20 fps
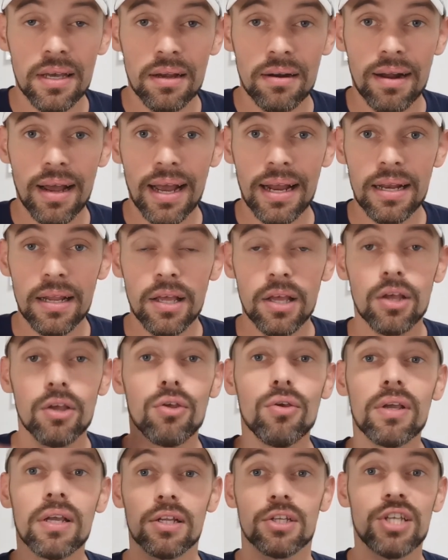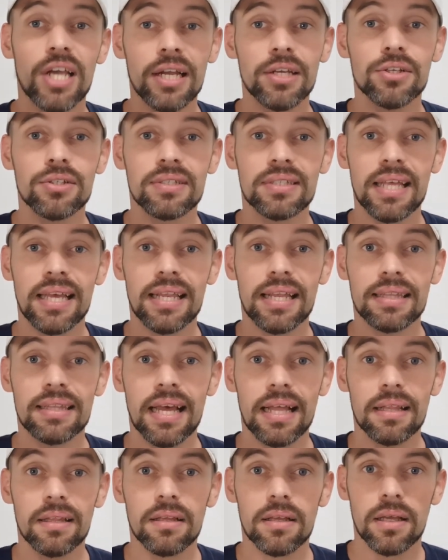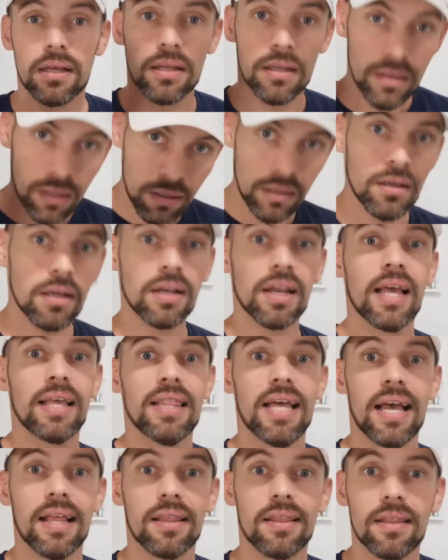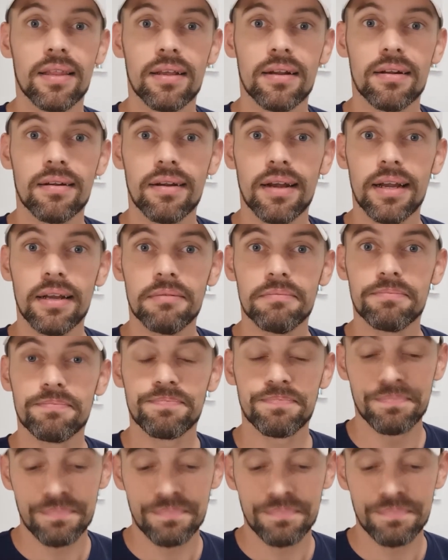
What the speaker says: right, you can change your state like that, right?